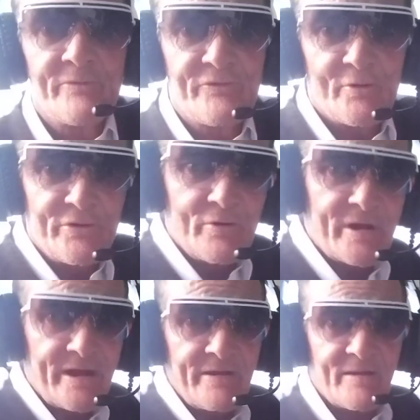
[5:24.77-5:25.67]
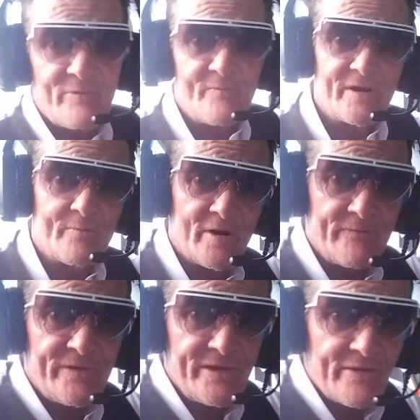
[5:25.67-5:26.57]
sure you're going to end up on one of
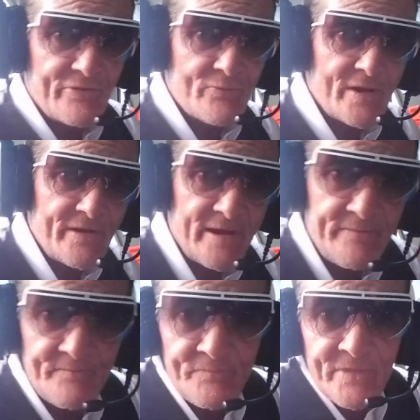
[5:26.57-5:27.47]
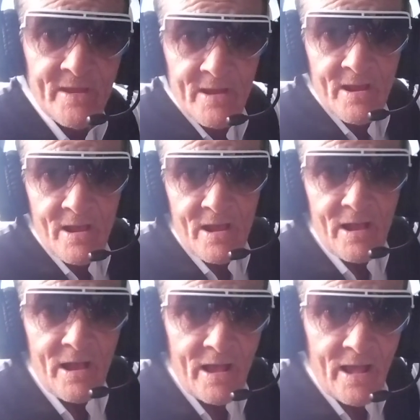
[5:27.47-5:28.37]
my videos one day,
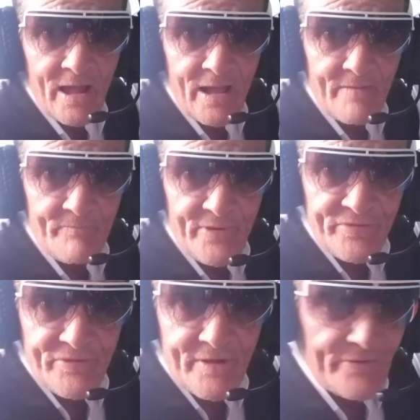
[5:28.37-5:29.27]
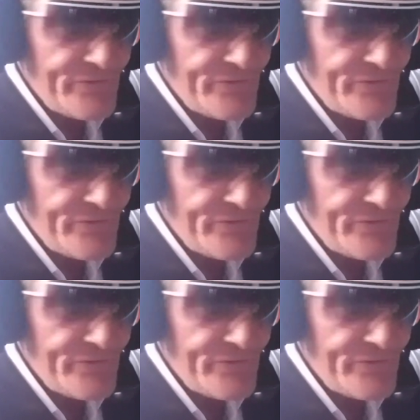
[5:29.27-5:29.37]
but